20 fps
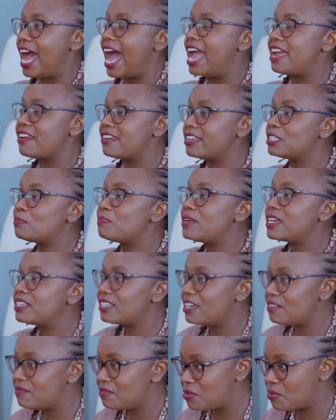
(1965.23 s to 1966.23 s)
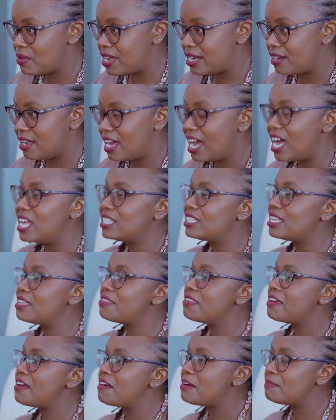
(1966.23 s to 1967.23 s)
I respect everyone. As a
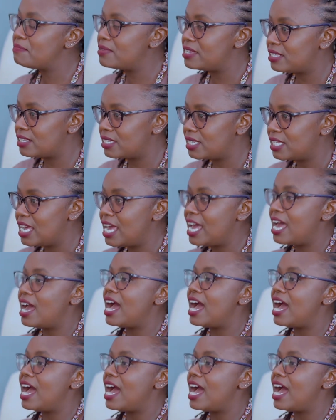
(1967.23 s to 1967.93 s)
therapist,